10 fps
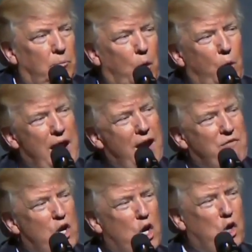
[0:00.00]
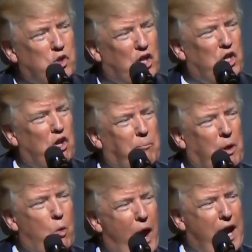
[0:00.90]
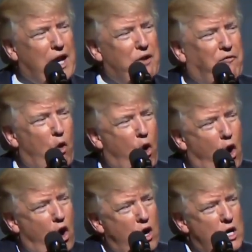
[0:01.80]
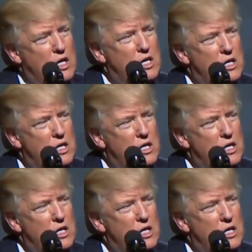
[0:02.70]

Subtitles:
But we have news that you've been waiting for